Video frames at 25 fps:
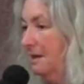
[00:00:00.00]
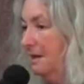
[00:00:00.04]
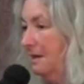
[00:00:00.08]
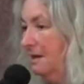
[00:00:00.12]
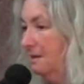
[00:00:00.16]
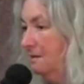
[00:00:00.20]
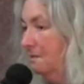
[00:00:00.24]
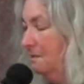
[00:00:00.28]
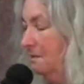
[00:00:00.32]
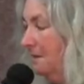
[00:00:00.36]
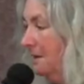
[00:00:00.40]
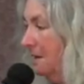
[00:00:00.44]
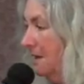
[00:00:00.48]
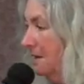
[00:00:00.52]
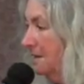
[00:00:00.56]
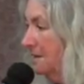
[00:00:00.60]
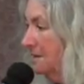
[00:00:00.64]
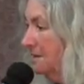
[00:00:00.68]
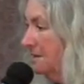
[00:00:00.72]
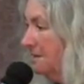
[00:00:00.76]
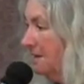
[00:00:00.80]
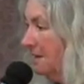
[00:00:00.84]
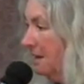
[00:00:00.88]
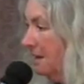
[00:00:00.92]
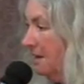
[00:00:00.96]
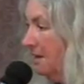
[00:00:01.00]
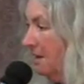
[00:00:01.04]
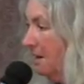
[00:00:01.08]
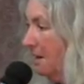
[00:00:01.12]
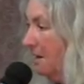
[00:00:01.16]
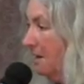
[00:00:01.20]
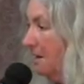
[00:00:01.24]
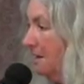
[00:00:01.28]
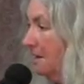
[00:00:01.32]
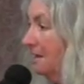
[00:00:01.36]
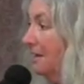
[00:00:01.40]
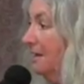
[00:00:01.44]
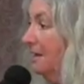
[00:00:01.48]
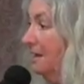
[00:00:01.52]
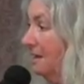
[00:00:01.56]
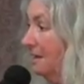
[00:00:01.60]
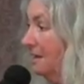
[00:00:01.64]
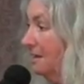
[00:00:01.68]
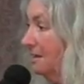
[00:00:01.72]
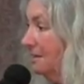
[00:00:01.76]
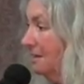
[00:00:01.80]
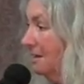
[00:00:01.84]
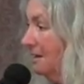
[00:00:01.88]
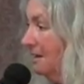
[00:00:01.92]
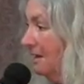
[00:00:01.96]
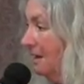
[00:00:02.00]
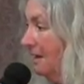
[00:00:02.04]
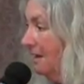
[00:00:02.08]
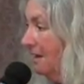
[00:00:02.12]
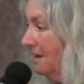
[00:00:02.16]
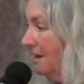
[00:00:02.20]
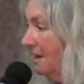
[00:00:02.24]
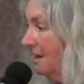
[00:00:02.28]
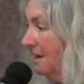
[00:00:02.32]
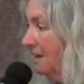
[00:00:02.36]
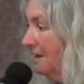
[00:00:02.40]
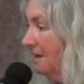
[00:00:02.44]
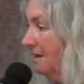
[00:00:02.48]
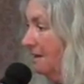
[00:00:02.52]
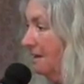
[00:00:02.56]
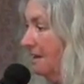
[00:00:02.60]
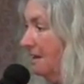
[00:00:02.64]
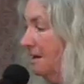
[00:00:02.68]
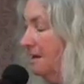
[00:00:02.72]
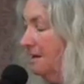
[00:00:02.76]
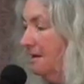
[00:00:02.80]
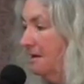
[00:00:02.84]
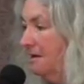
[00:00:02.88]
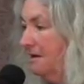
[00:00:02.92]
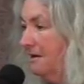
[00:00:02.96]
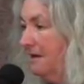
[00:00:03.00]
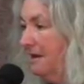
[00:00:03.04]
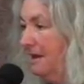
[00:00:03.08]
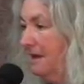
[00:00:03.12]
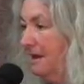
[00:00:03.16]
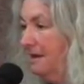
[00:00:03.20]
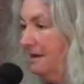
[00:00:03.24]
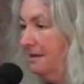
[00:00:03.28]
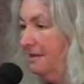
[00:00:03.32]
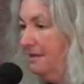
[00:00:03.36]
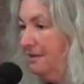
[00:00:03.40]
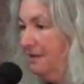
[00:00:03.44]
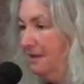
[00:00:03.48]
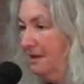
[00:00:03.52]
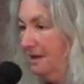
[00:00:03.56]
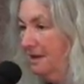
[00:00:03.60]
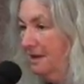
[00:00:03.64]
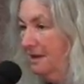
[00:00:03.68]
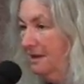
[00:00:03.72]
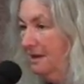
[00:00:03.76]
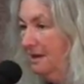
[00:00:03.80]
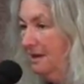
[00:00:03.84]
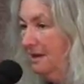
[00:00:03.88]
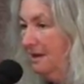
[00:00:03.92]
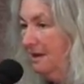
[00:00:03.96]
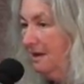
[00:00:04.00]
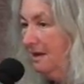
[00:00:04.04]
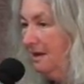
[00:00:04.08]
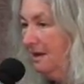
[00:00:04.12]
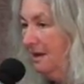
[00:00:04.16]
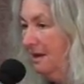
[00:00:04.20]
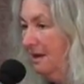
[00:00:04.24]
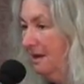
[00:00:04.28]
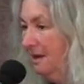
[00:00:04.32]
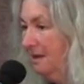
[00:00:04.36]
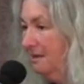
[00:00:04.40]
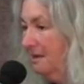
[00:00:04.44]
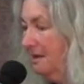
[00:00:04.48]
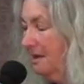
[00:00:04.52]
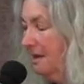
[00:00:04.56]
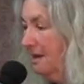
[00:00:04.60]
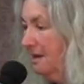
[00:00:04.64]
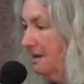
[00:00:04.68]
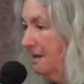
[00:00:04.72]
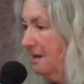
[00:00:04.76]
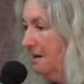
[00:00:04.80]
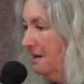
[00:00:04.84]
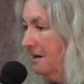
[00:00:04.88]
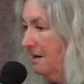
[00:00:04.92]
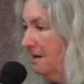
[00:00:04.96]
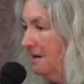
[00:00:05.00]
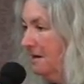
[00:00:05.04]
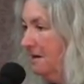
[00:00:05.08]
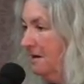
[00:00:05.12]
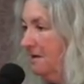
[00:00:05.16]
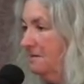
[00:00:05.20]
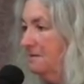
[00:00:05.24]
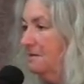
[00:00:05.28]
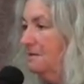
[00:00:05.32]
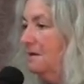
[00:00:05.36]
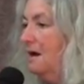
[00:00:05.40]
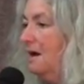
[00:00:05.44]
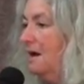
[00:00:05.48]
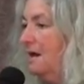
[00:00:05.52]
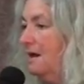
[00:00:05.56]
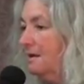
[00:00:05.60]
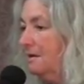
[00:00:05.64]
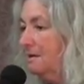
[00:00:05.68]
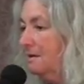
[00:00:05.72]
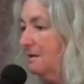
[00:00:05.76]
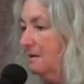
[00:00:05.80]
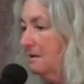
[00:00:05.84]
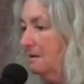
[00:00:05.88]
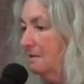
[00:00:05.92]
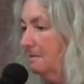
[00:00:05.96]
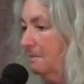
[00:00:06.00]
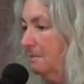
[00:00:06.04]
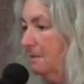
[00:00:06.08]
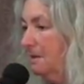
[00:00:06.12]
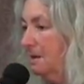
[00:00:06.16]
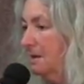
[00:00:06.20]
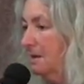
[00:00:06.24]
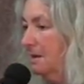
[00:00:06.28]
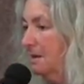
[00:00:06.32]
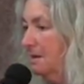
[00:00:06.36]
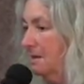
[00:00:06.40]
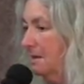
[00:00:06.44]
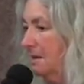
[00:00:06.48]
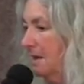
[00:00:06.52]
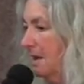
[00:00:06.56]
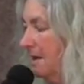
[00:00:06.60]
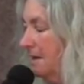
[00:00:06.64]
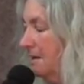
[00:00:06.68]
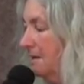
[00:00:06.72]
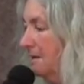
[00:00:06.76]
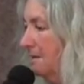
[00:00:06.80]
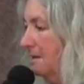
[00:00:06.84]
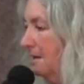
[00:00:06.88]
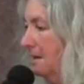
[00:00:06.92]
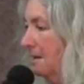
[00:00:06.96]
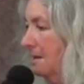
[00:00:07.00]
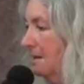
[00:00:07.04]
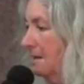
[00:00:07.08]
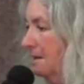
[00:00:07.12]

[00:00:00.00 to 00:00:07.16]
in ways that are clean and that are healthy and that are not going to be like